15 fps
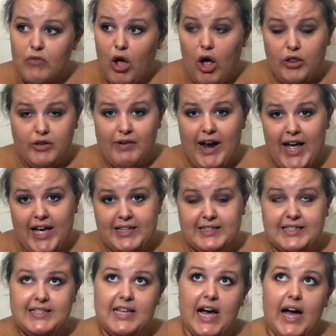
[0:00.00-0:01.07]
on the right hand
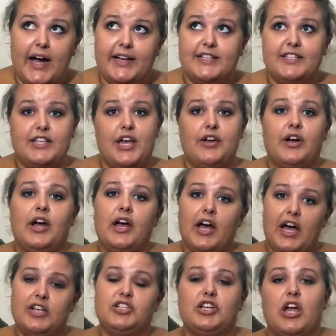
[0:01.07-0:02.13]
side. So
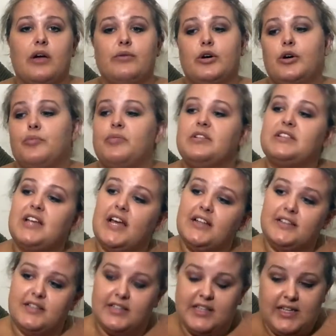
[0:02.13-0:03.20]
as you go up, you
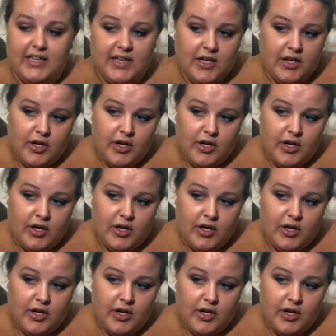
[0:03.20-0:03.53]
take the